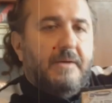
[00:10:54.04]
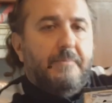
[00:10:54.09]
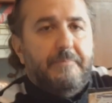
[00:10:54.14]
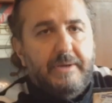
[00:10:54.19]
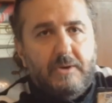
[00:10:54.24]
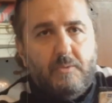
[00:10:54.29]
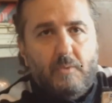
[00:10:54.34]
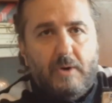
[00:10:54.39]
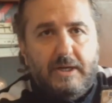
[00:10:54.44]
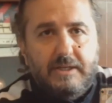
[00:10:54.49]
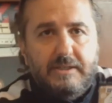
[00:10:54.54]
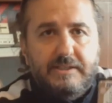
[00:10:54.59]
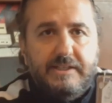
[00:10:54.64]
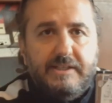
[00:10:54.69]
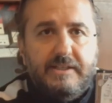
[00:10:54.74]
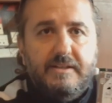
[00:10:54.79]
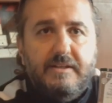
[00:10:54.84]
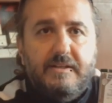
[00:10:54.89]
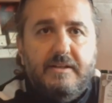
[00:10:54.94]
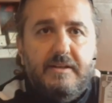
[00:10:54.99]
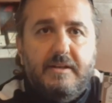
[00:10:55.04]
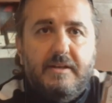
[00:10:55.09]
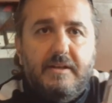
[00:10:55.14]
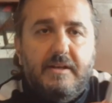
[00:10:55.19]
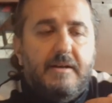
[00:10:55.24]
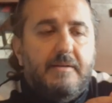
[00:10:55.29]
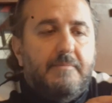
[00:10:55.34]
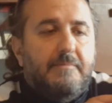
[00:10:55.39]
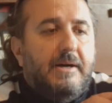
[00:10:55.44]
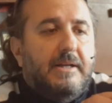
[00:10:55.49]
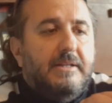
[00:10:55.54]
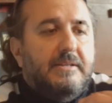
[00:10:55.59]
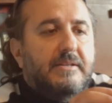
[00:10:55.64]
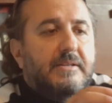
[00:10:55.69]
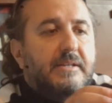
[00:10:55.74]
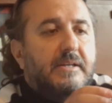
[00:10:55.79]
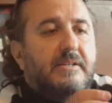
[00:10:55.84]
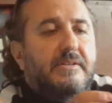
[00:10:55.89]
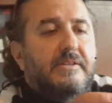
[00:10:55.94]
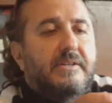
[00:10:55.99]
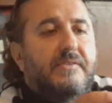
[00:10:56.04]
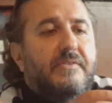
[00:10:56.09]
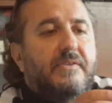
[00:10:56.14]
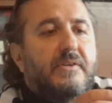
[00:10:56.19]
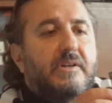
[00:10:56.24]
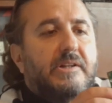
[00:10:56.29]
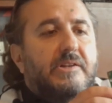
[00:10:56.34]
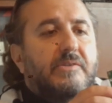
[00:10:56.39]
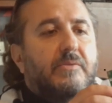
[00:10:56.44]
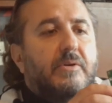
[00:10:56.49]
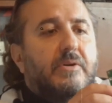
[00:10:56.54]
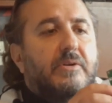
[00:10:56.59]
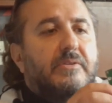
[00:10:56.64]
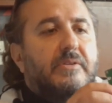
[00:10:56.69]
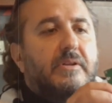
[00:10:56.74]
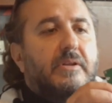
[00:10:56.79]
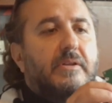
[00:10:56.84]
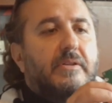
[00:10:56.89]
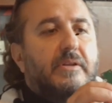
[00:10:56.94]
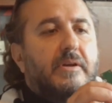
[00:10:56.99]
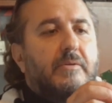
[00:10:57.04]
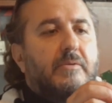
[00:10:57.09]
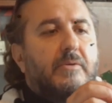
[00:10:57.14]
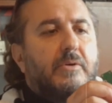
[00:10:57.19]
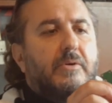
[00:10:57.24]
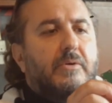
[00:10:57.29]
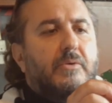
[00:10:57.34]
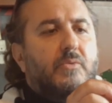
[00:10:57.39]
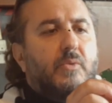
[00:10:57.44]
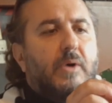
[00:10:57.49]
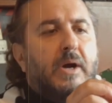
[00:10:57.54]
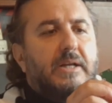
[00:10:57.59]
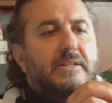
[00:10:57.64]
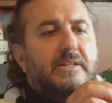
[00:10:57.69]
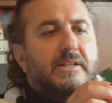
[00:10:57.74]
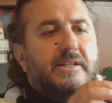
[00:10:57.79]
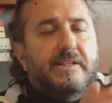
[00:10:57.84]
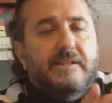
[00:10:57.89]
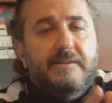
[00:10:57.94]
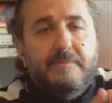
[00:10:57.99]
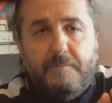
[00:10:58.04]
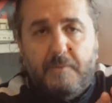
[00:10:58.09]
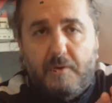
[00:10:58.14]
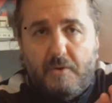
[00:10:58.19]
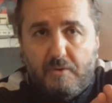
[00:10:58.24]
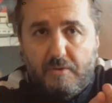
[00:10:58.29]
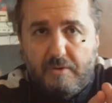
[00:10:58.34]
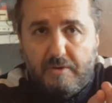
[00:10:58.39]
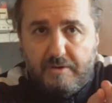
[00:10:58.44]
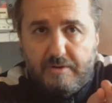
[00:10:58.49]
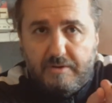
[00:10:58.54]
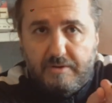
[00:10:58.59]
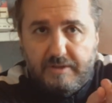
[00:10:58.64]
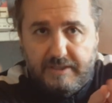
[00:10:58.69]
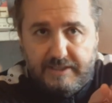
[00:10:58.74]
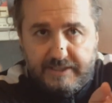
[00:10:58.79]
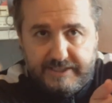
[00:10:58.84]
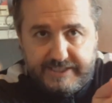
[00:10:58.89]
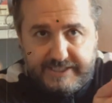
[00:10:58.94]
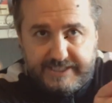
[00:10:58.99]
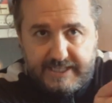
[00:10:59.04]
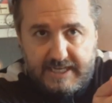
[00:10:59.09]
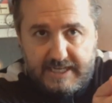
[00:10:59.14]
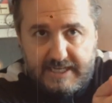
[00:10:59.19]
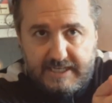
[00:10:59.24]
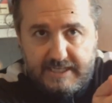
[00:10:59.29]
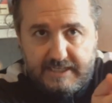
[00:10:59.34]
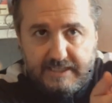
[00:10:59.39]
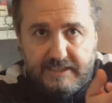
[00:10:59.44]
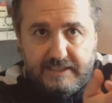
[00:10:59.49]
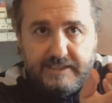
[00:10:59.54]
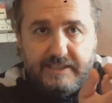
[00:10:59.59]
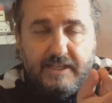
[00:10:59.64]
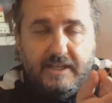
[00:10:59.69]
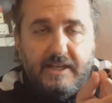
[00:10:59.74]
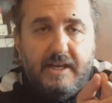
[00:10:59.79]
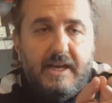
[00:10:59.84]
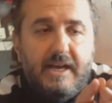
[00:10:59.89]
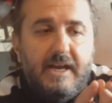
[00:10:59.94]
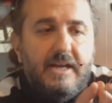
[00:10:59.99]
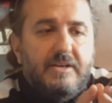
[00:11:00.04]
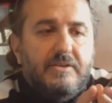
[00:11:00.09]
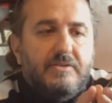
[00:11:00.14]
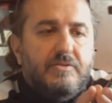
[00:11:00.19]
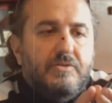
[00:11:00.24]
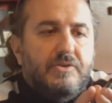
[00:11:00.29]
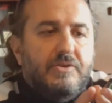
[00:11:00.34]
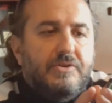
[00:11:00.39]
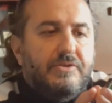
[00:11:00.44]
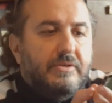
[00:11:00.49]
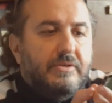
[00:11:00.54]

big ones, but the difference were they were quite smaller in size and you